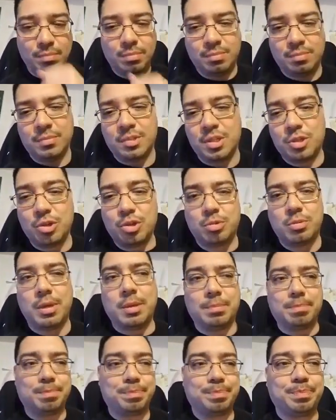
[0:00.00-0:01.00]
Excuse me.
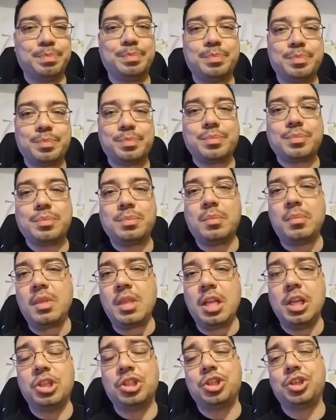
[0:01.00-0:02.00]

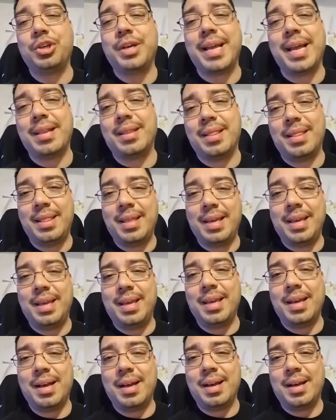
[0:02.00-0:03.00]
So you get
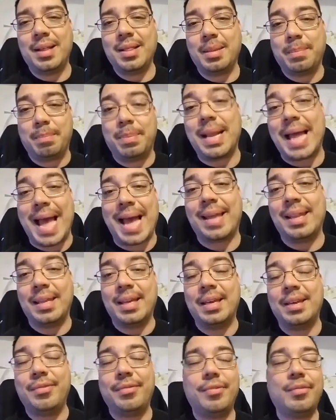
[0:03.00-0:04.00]
the black
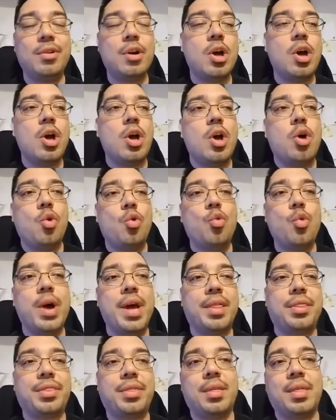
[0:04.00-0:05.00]
leaf
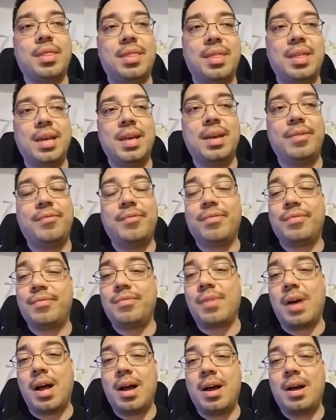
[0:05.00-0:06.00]
with the
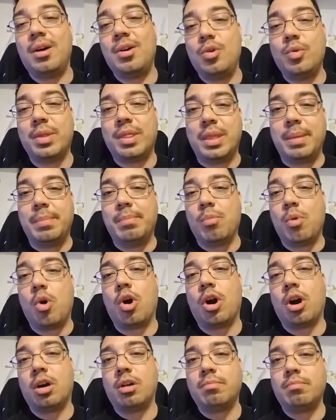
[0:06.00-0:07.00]

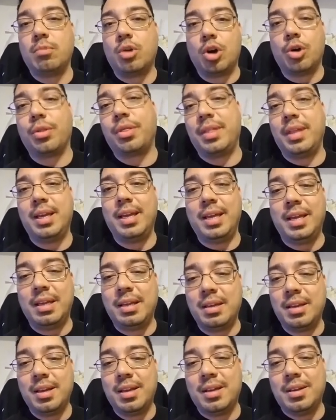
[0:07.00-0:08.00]
more
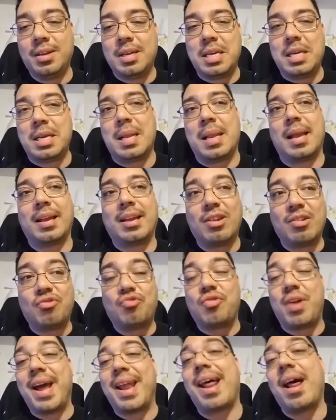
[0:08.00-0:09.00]
earthy, like
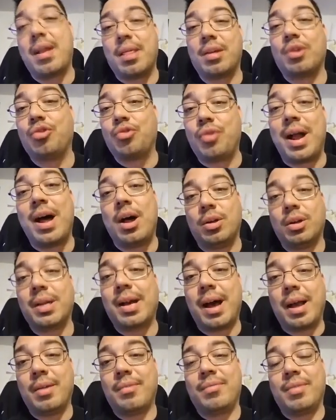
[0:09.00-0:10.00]
right out of the ground
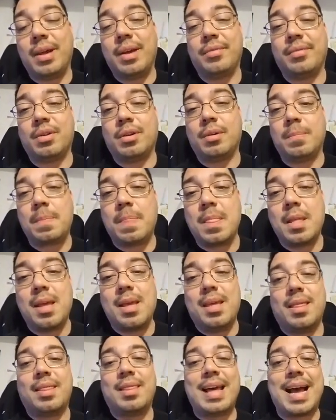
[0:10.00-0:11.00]
kind of flavor.
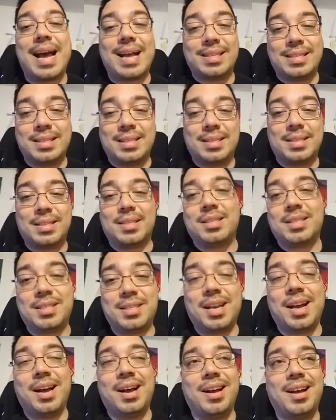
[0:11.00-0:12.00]

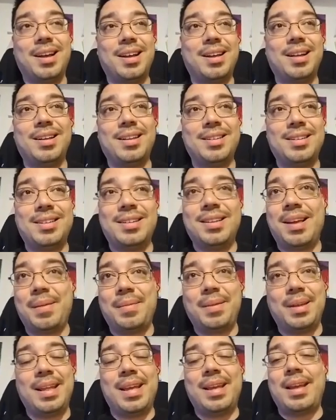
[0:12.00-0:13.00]
That's I
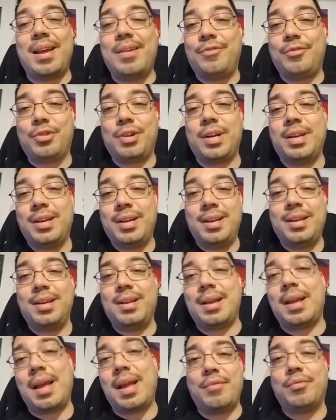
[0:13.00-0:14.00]
mean,
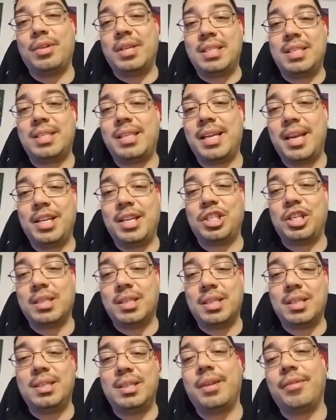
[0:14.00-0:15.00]
every stage
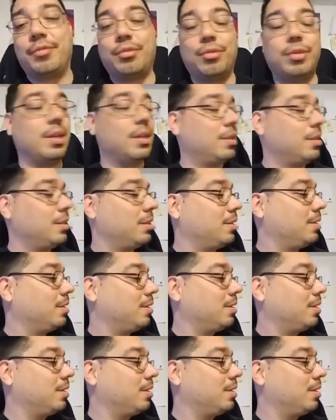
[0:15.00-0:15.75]
has a different